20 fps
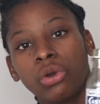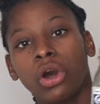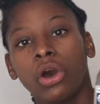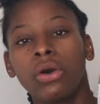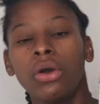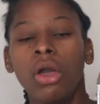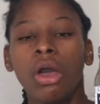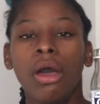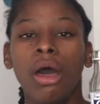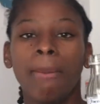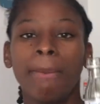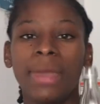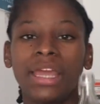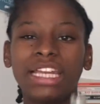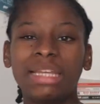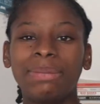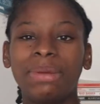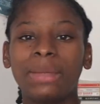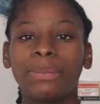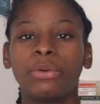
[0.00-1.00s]
oil.
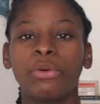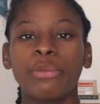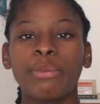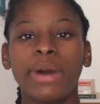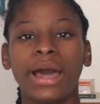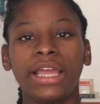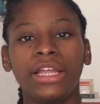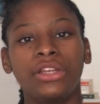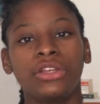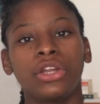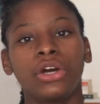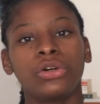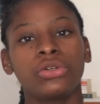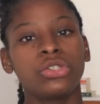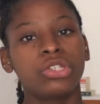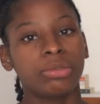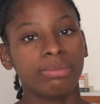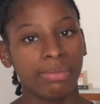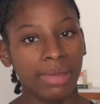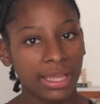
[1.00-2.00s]
Many people might know
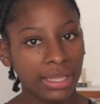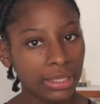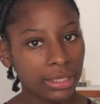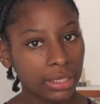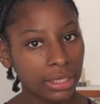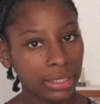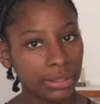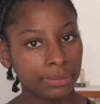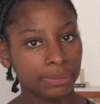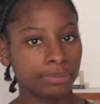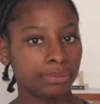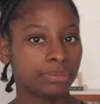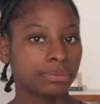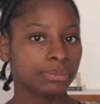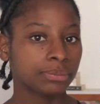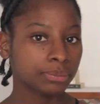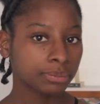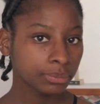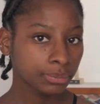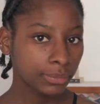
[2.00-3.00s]
Jamaican
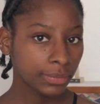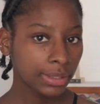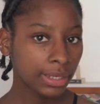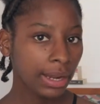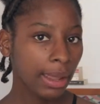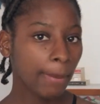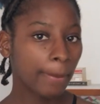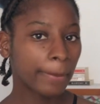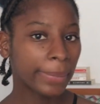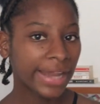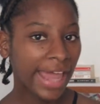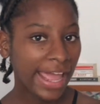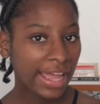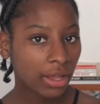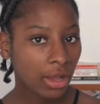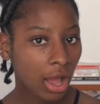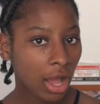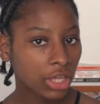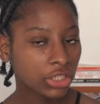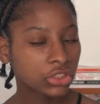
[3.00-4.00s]

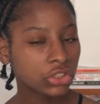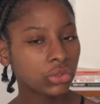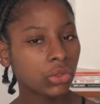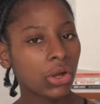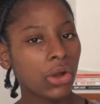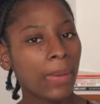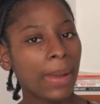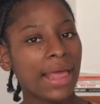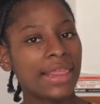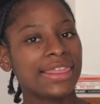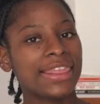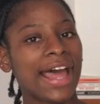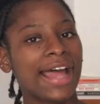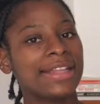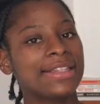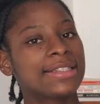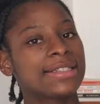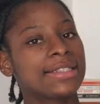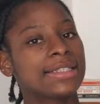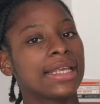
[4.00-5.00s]
black castor oil, and
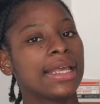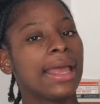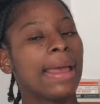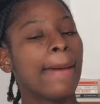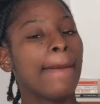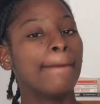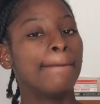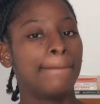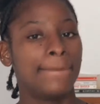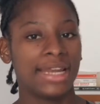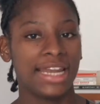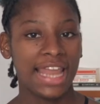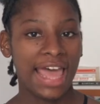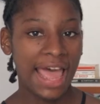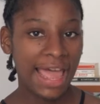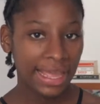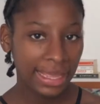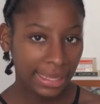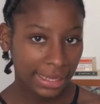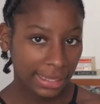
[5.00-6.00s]
that's
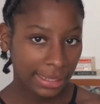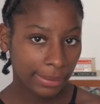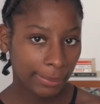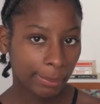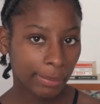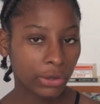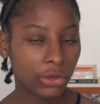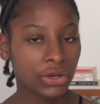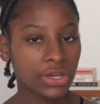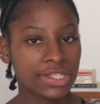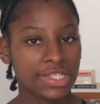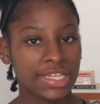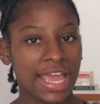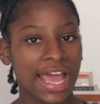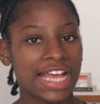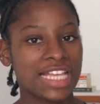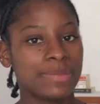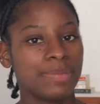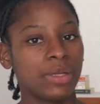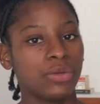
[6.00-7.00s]
black because it
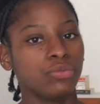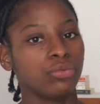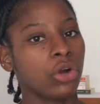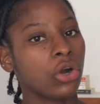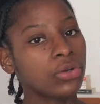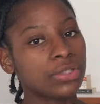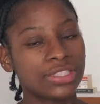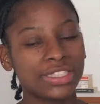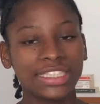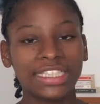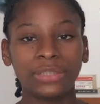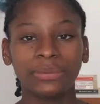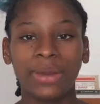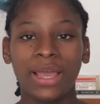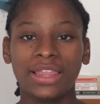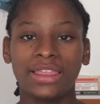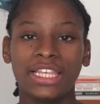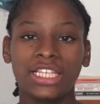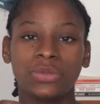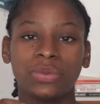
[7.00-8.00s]
has been roasted,
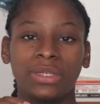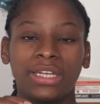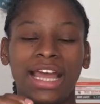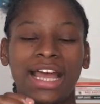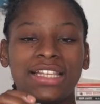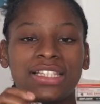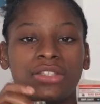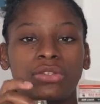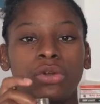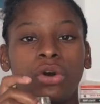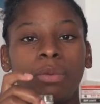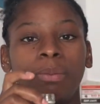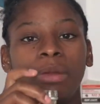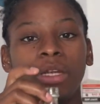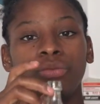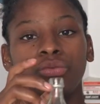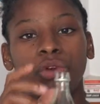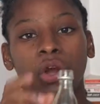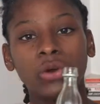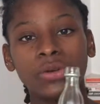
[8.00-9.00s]
where this one has not
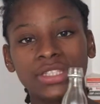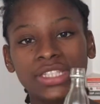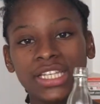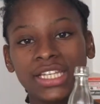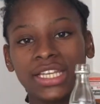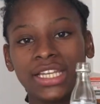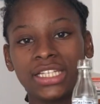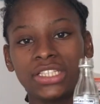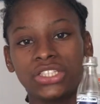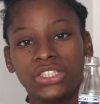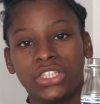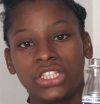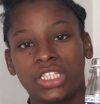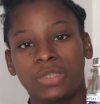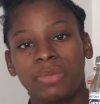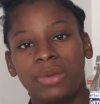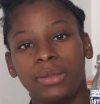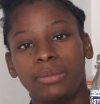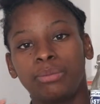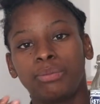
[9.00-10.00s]
been roasted, it's
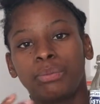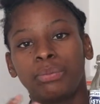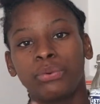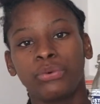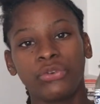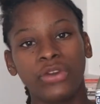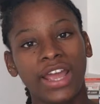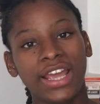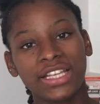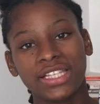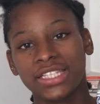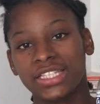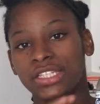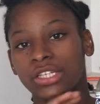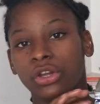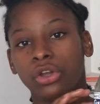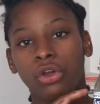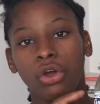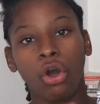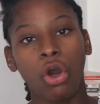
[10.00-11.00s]
just been pressed
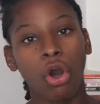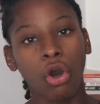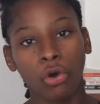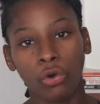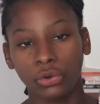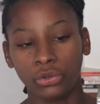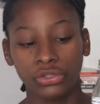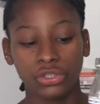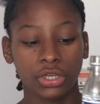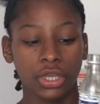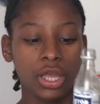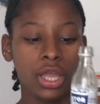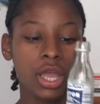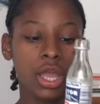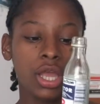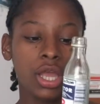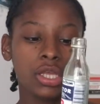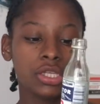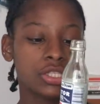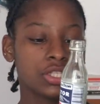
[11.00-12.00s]
cold.
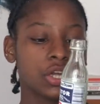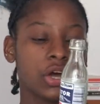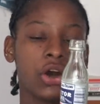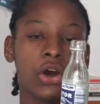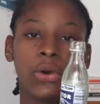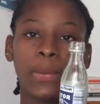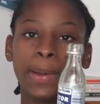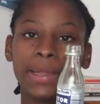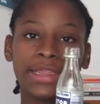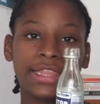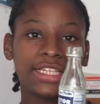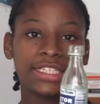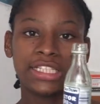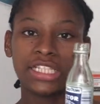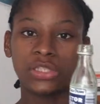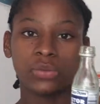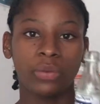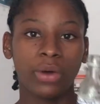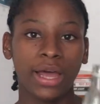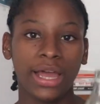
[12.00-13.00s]
So this
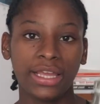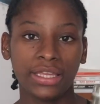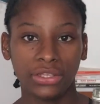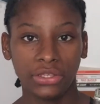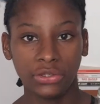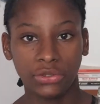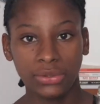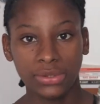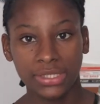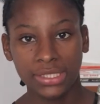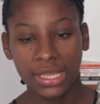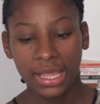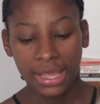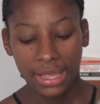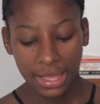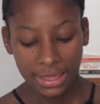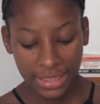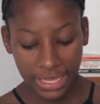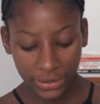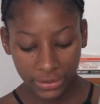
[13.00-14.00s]
is what I use.
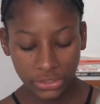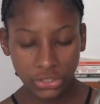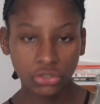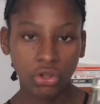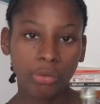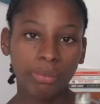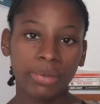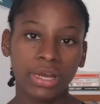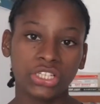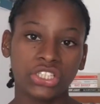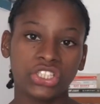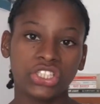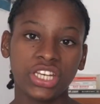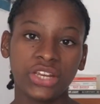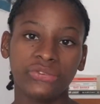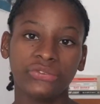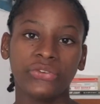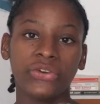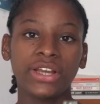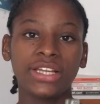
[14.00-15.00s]
There is not much
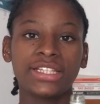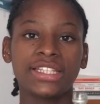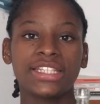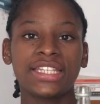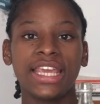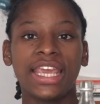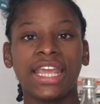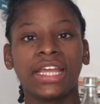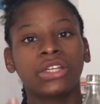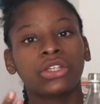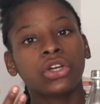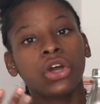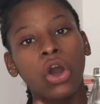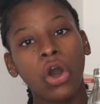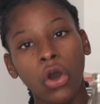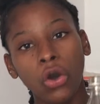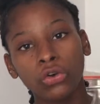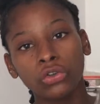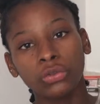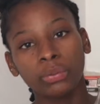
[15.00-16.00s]
difference in
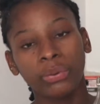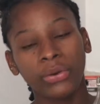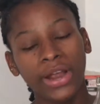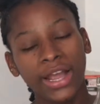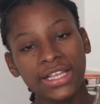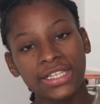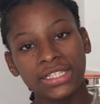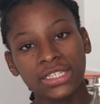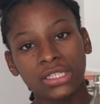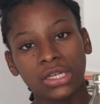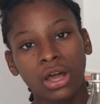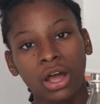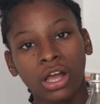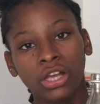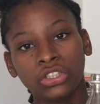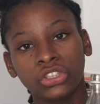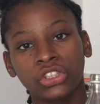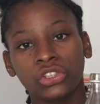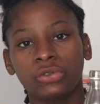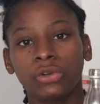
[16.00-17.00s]
cold pressed
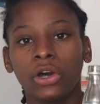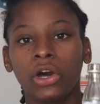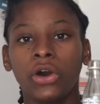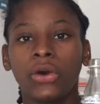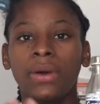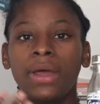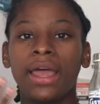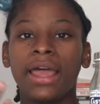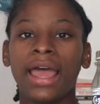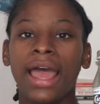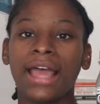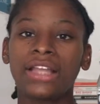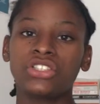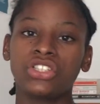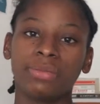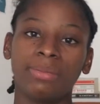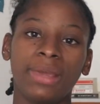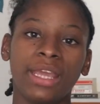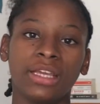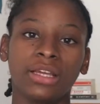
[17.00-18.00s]
castor oil and
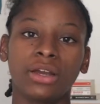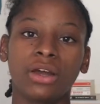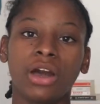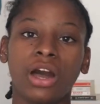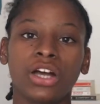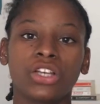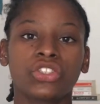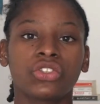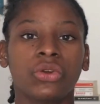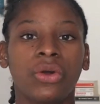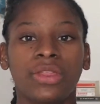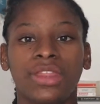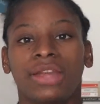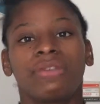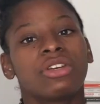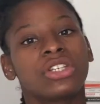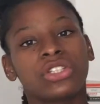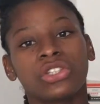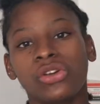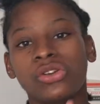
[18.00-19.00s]
Jamaican castor oil.
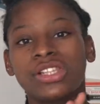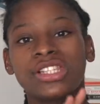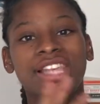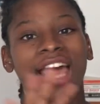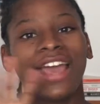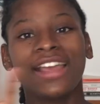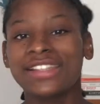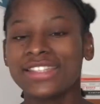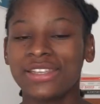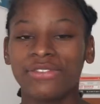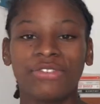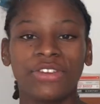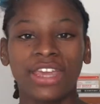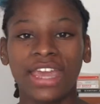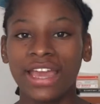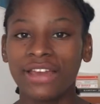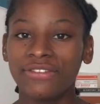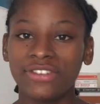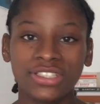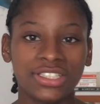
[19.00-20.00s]
There is no scientific
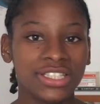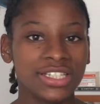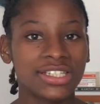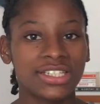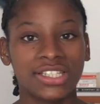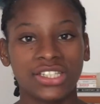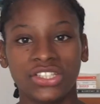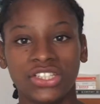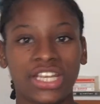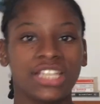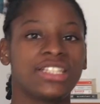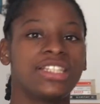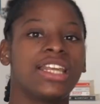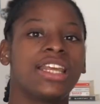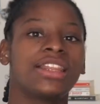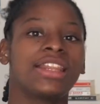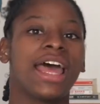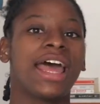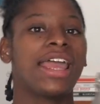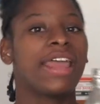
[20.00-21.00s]
evidence
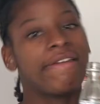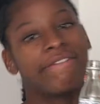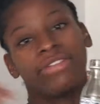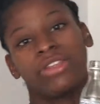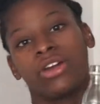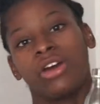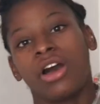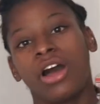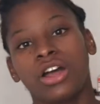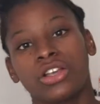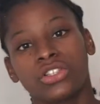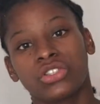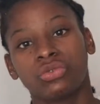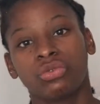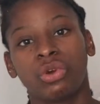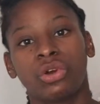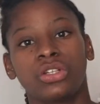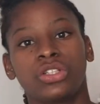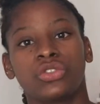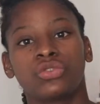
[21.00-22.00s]
suggesting that if the
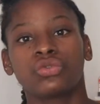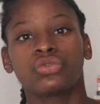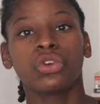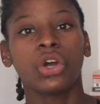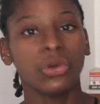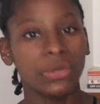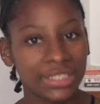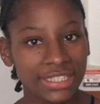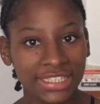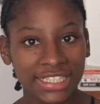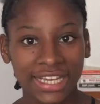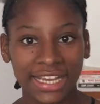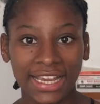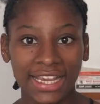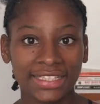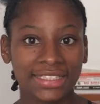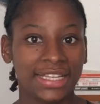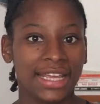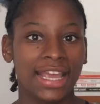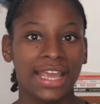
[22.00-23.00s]
castor oil is
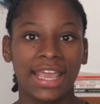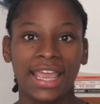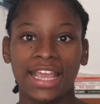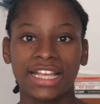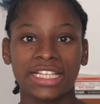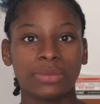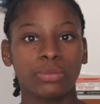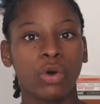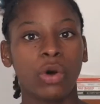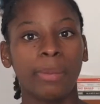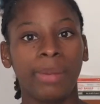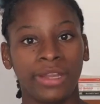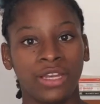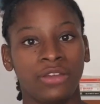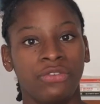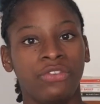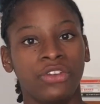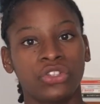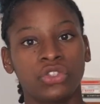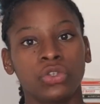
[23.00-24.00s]
roasted it's more
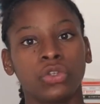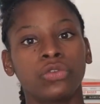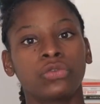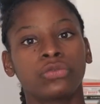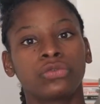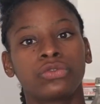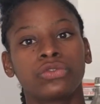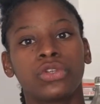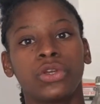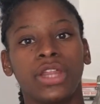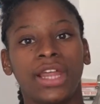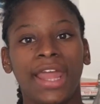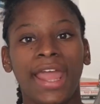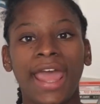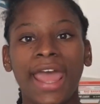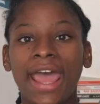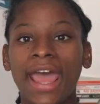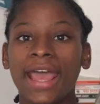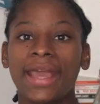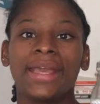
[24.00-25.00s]
beneficial to the
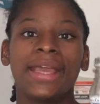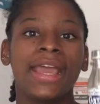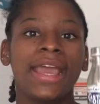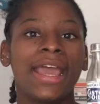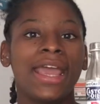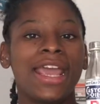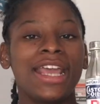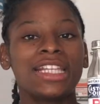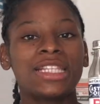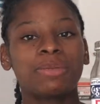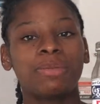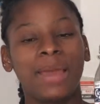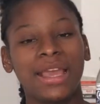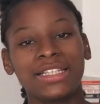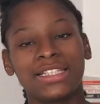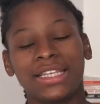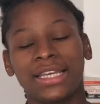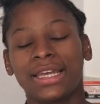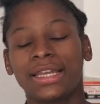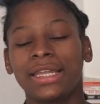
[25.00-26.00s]
hair. It's
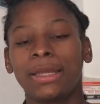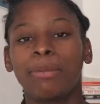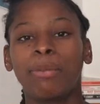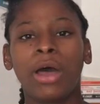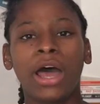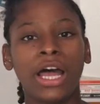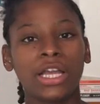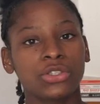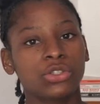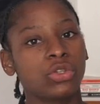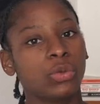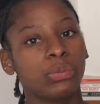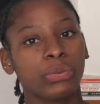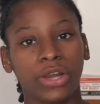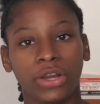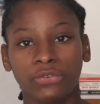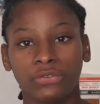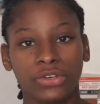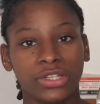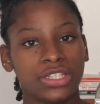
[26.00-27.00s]
basically personal
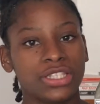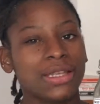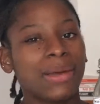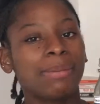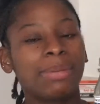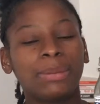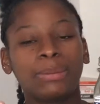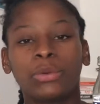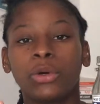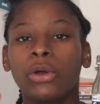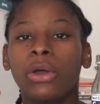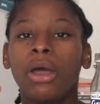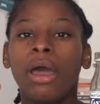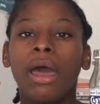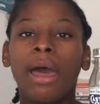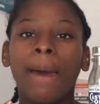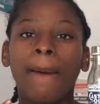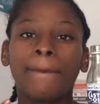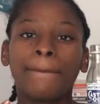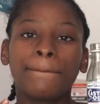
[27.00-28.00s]
preference. Some people
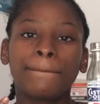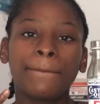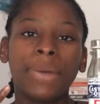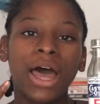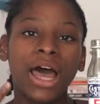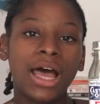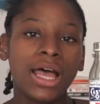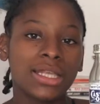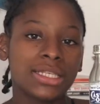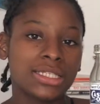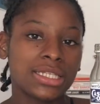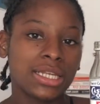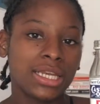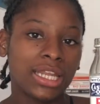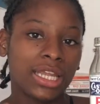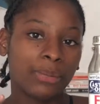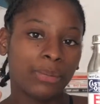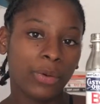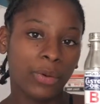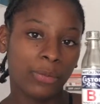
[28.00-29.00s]

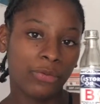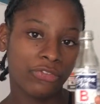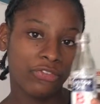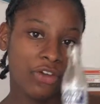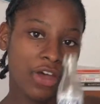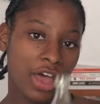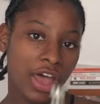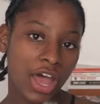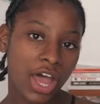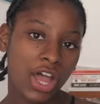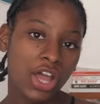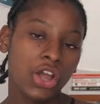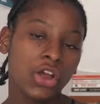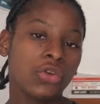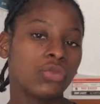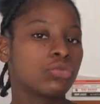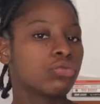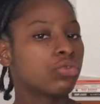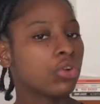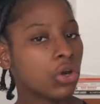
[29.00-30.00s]
personally prefer
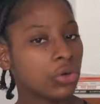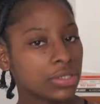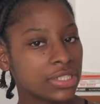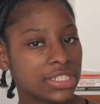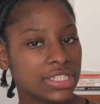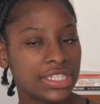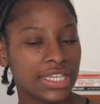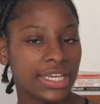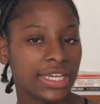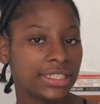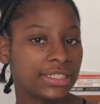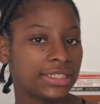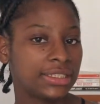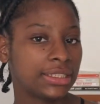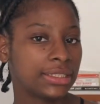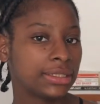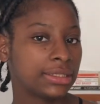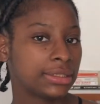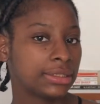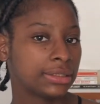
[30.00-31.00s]
roasted
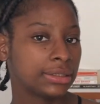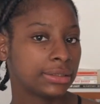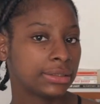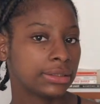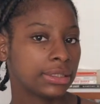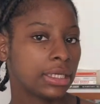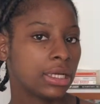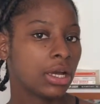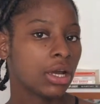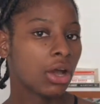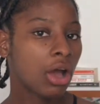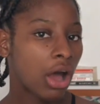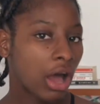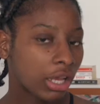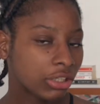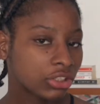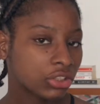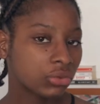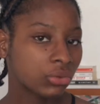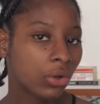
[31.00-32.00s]

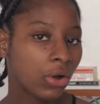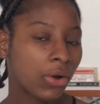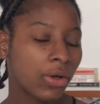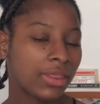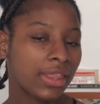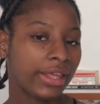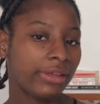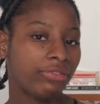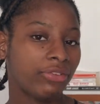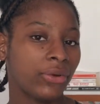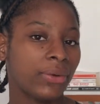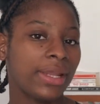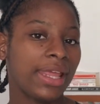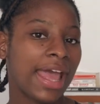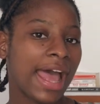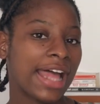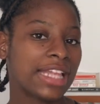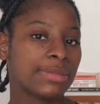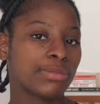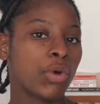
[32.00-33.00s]
castor oil. They feel it
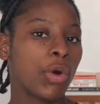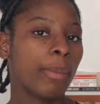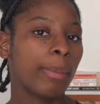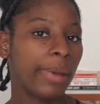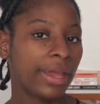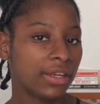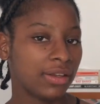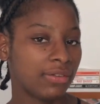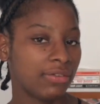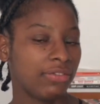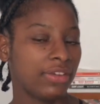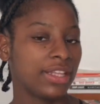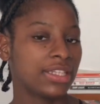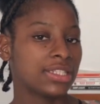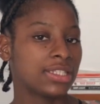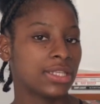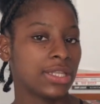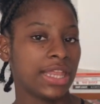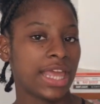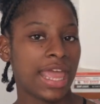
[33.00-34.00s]
adds more benefits
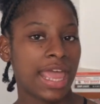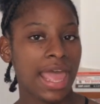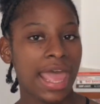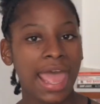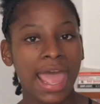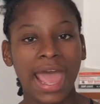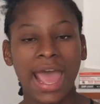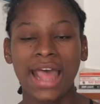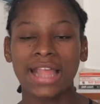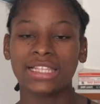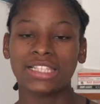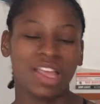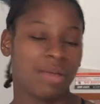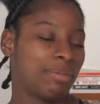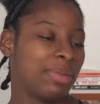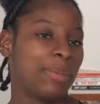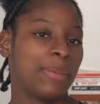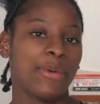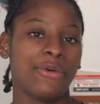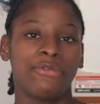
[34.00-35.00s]
to their hair, and
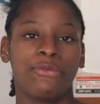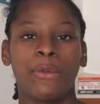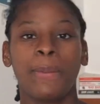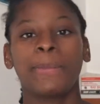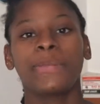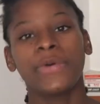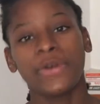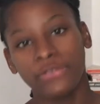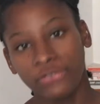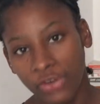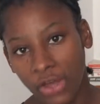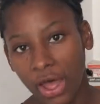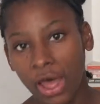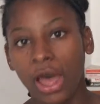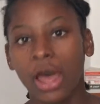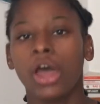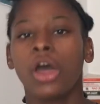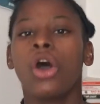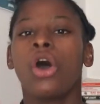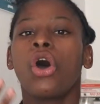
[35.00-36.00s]
some people
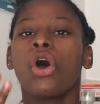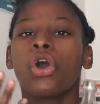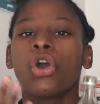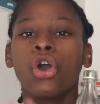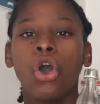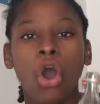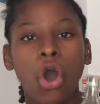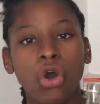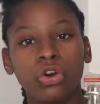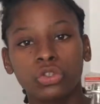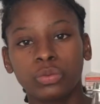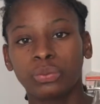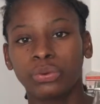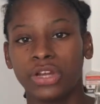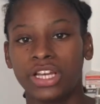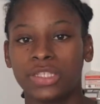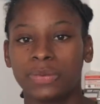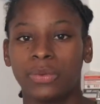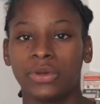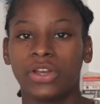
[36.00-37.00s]
prefer cold
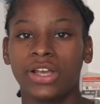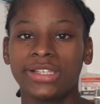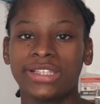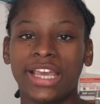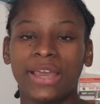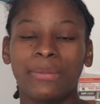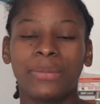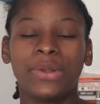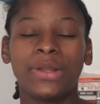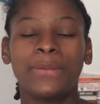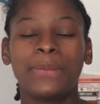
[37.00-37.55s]
pressed because they